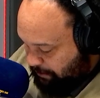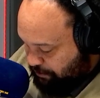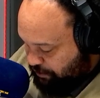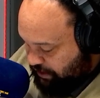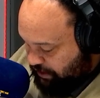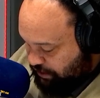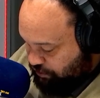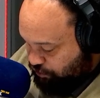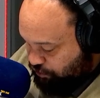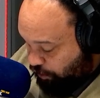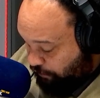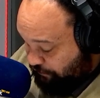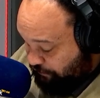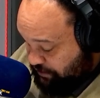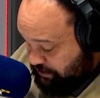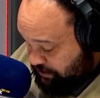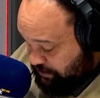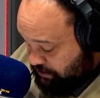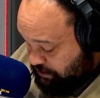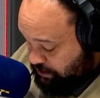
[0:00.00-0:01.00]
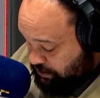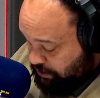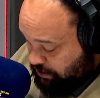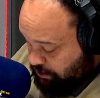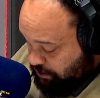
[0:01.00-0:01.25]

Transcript: protection officers